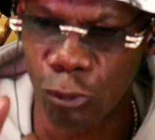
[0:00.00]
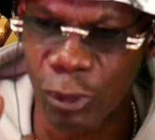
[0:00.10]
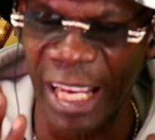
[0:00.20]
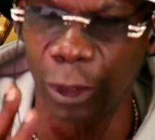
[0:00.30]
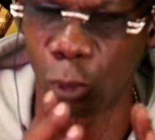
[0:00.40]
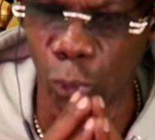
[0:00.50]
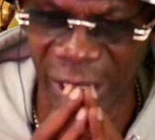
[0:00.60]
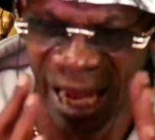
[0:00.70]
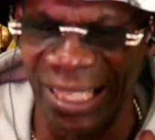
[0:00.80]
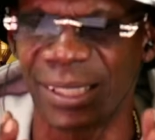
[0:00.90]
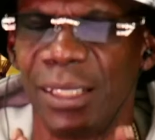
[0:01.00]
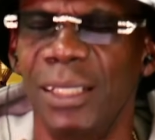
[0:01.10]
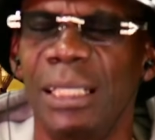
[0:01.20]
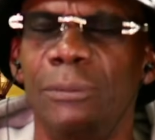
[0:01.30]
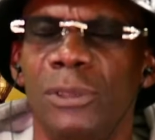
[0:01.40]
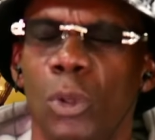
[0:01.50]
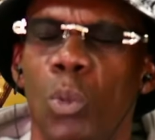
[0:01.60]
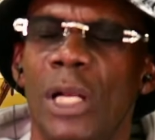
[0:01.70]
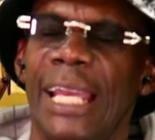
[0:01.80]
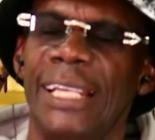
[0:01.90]
Ray Luc Levasseur. He was the
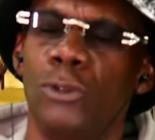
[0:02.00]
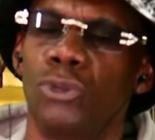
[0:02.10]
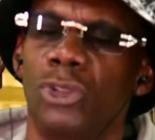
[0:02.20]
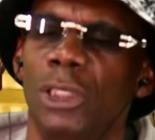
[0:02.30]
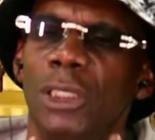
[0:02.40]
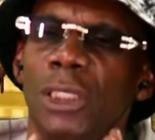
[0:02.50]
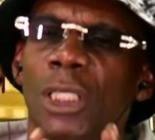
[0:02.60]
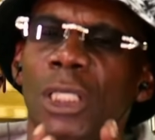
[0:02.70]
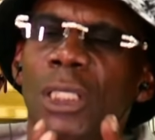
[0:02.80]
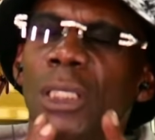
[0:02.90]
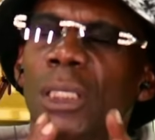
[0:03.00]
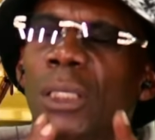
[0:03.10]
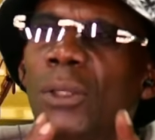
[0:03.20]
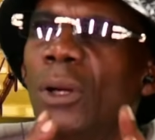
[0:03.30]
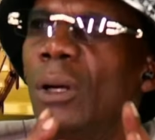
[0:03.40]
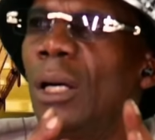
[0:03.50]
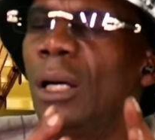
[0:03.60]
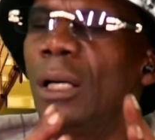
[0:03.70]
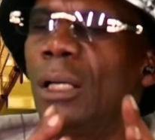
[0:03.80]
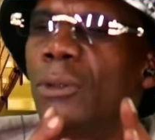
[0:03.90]
one that used to, you know,
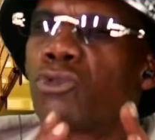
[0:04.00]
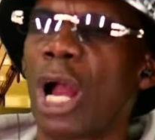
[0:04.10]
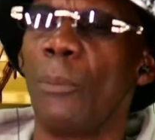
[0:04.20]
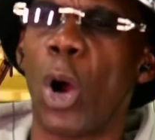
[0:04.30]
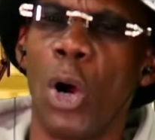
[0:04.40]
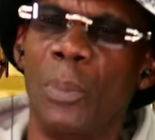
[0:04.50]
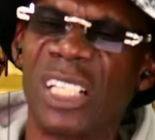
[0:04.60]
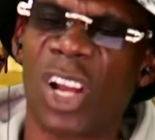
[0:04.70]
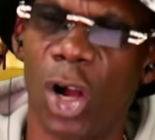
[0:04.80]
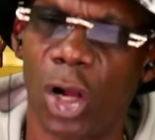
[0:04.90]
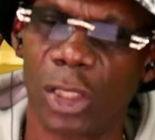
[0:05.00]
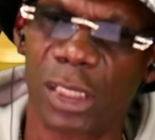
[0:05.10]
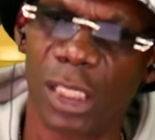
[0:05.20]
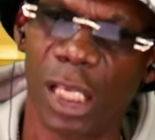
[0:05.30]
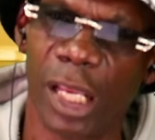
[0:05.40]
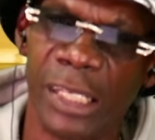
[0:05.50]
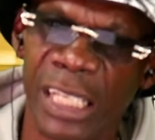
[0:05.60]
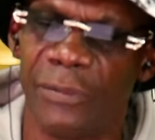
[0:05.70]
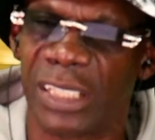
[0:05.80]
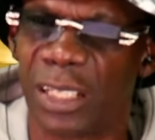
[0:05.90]
uh, rob armored cars and
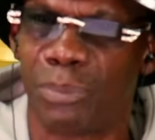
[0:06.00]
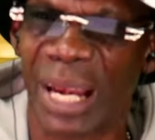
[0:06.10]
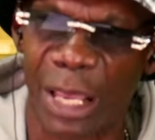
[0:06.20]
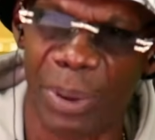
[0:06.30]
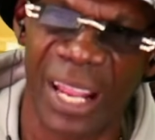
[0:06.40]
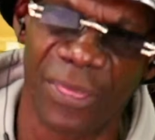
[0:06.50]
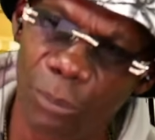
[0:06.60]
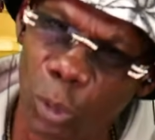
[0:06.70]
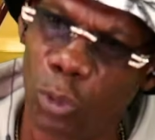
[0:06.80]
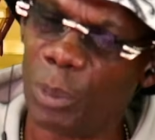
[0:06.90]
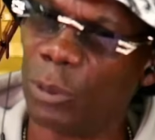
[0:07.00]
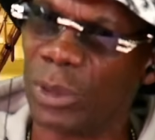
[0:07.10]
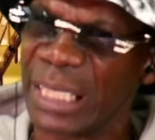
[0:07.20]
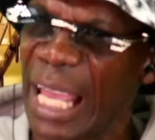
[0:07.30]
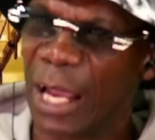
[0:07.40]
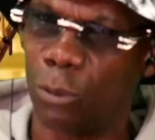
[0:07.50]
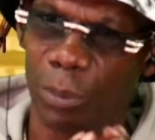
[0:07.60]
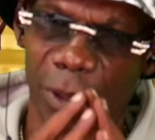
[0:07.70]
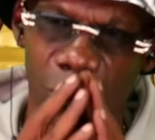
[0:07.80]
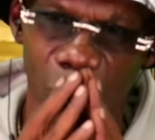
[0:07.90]
give it to the Black Panther movement was down
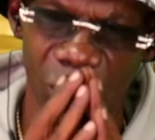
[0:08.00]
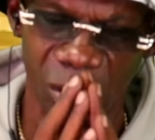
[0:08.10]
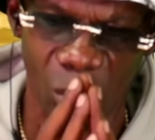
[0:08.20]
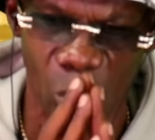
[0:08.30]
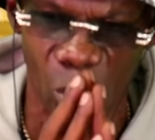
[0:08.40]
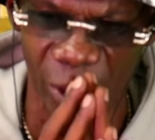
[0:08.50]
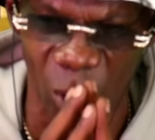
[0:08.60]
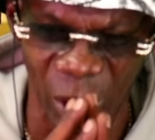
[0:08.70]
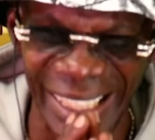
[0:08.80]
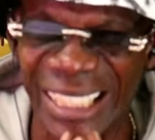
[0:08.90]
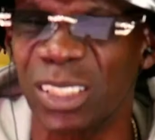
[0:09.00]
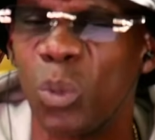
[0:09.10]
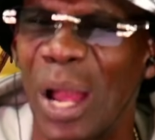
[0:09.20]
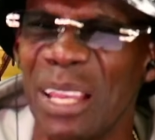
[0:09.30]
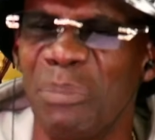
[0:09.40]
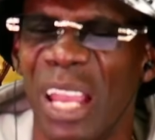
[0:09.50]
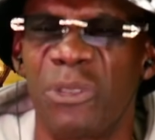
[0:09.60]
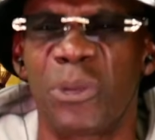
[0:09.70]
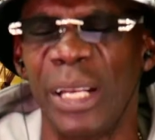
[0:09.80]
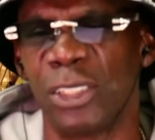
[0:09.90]
with Mutulu Shakur and all that. It's a white man,
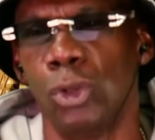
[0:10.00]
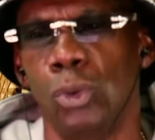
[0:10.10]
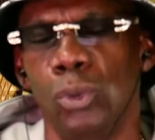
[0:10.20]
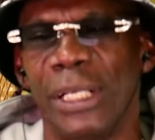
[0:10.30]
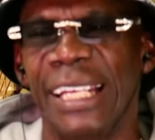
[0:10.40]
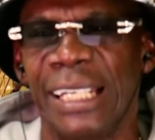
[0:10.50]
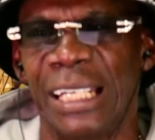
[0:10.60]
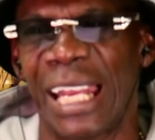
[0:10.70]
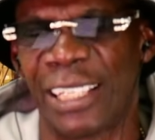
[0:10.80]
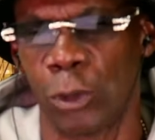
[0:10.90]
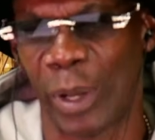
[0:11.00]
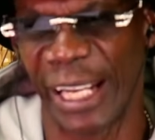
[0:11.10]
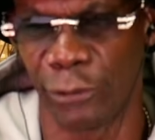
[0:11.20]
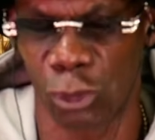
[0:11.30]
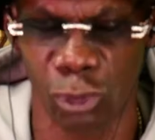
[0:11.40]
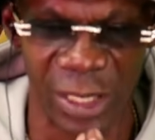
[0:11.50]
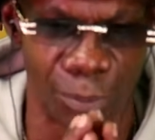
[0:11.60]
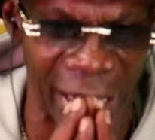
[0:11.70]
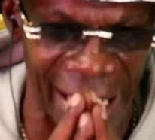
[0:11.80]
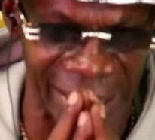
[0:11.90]
French dude that didn't like the way they was treating
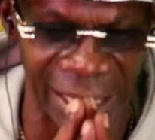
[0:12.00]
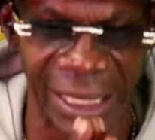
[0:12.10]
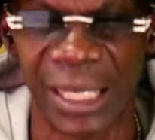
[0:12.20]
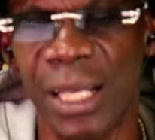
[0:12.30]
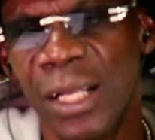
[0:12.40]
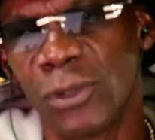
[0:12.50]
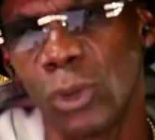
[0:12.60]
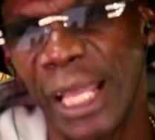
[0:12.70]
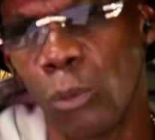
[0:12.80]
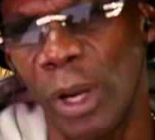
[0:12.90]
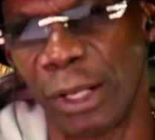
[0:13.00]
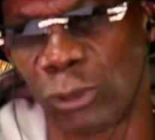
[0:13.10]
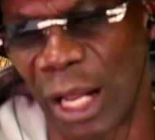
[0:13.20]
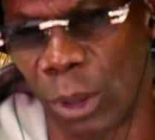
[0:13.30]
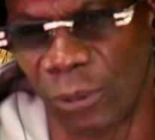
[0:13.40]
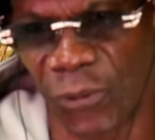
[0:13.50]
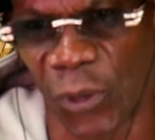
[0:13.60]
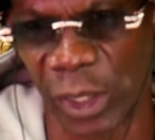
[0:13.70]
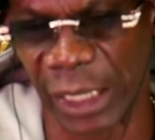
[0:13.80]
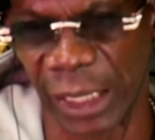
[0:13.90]
blacks here. So they went around
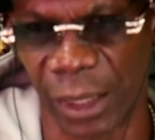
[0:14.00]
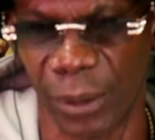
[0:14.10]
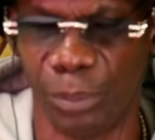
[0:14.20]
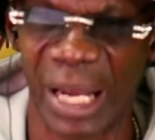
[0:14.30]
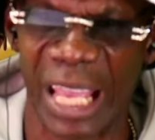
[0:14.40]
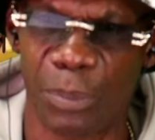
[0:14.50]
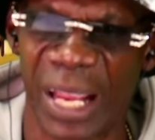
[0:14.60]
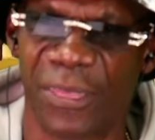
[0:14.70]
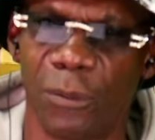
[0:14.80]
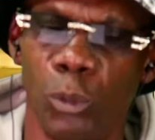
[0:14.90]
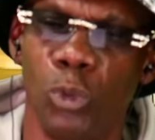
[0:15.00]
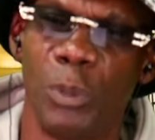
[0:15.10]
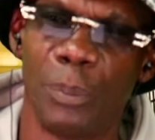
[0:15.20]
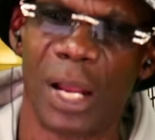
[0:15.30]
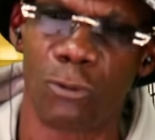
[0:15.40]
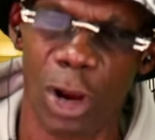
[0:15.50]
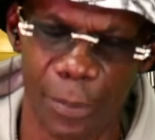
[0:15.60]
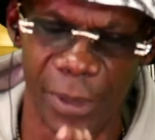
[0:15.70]
funding the Black Panther movement by robbing